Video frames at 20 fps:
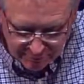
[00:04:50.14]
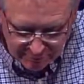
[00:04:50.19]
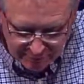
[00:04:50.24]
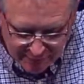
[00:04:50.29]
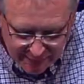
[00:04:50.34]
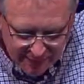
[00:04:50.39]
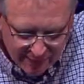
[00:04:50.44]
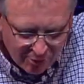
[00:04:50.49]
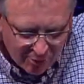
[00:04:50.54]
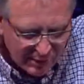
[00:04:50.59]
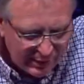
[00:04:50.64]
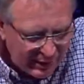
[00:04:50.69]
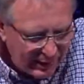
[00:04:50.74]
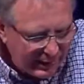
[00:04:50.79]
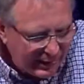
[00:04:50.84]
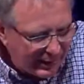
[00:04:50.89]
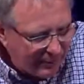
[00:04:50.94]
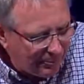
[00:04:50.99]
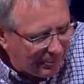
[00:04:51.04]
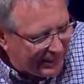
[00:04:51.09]
Now,
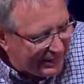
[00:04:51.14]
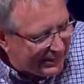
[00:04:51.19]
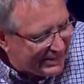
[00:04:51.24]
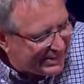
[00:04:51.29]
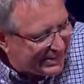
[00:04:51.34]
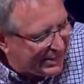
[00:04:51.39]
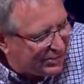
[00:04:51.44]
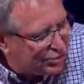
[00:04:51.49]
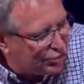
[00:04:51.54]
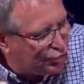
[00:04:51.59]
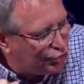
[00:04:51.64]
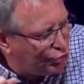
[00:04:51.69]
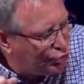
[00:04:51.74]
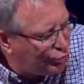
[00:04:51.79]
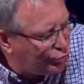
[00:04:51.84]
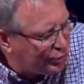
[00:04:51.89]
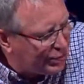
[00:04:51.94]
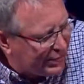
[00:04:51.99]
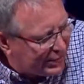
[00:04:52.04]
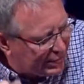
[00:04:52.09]
but he says,
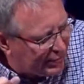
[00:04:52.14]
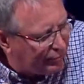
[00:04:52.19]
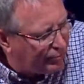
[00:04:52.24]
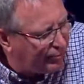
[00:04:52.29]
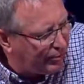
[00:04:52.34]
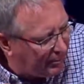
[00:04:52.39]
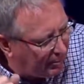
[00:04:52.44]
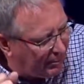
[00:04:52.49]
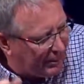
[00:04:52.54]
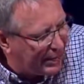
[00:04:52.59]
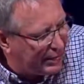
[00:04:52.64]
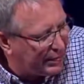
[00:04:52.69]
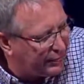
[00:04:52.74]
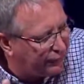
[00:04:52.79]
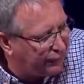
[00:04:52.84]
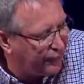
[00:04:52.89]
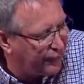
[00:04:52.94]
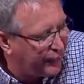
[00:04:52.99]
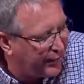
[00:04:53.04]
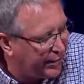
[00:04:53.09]
you did remain
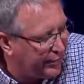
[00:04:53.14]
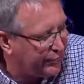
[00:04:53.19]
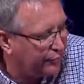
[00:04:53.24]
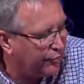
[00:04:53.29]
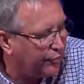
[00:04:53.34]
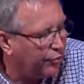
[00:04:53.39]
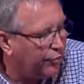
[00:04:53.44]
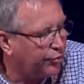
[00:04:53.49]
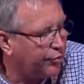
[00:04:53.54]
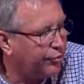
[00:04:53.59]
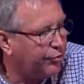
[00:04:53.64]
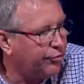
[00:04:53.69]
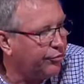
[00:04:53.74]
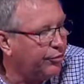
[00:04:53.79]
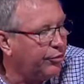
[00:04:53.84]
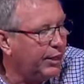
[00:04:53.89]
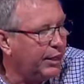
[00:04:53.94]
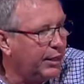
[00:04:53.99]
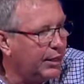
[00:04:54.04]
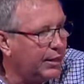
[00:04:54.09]
faithful
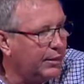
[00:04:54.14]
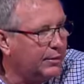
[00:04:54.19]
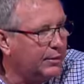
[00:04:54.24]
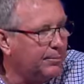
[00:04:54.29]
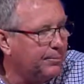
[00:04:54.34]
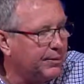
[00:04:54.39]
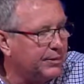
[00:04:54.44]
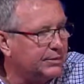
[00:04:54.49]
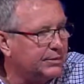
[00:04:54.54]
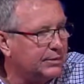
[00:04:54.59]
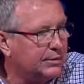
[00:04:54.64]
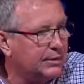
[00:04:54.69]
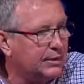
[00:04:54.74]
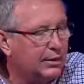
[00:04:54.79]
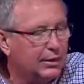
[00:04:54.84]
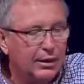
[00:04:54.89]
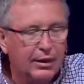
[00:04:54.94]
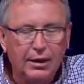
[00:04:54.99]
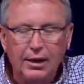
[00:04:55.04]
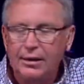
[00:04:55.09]
through Antipas.
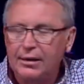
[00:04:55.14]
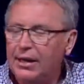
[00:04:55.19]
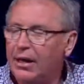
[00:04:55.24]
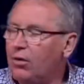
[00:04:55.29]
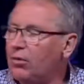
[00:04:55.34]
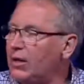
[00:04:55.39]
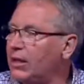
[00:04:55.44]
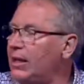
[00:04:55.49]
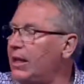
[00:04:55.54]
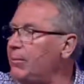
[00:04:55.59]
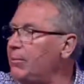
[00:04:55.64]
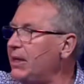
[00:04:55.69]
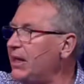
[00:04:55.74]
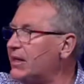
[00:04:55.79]
Now, let me